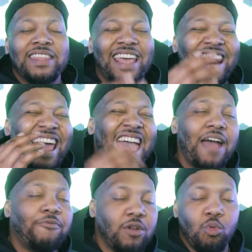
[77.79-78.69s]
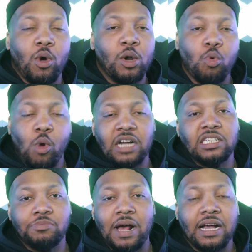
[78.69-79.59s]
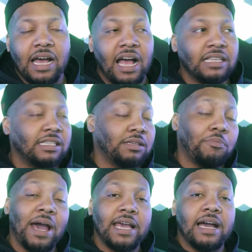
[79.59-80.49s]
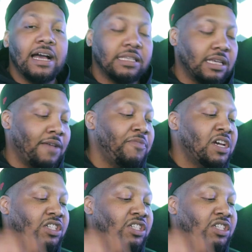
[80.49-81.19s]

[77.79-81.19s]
that everyone who watches my content